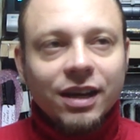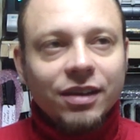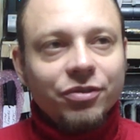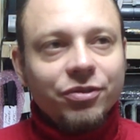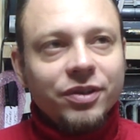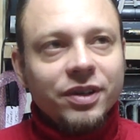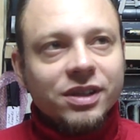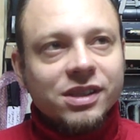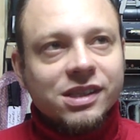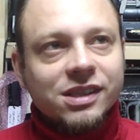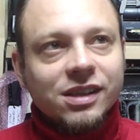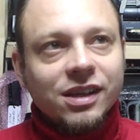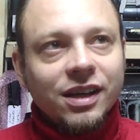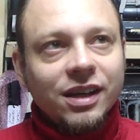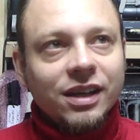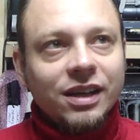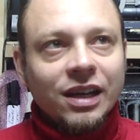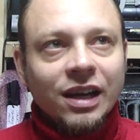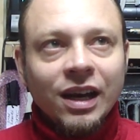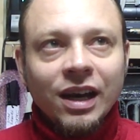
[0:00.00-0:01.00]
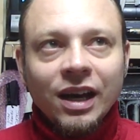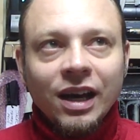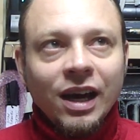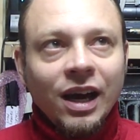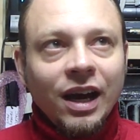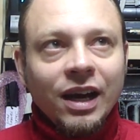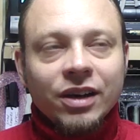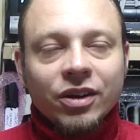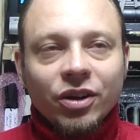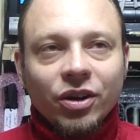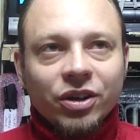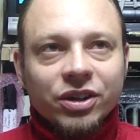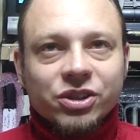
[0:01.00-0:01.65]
It feels like, I don't know,